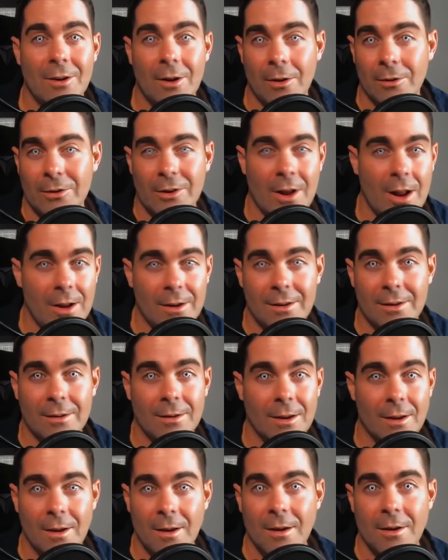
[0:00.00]
I was kind
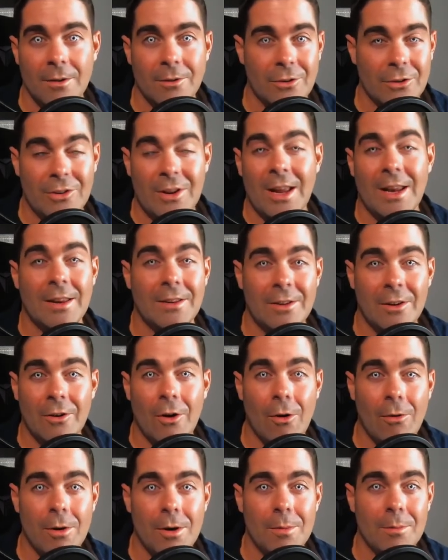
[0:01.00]
of just getting to
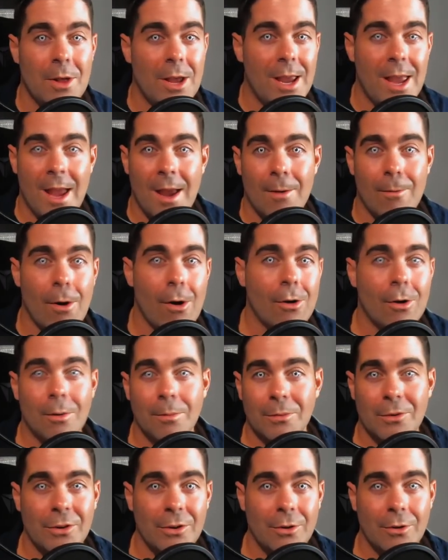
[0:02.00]
know him, like, hey,
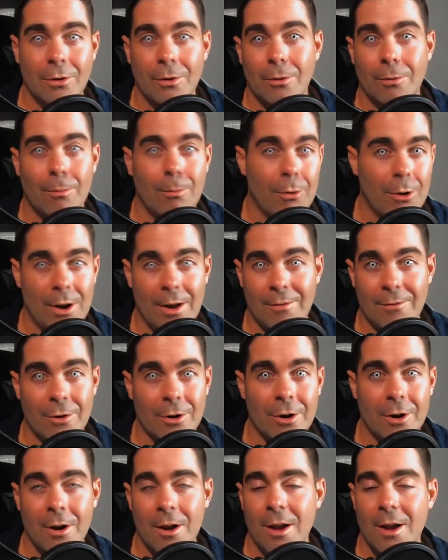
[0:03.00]
welcome to
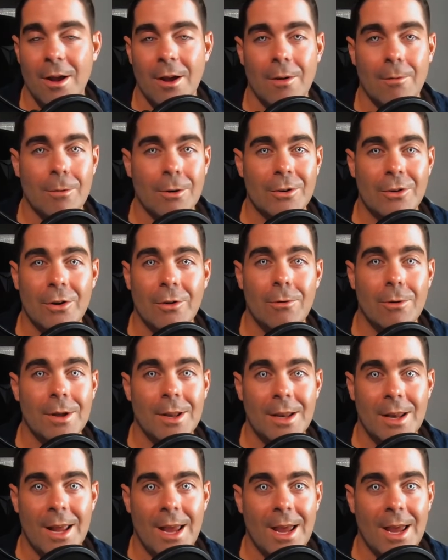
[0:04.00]
whatever we're doing.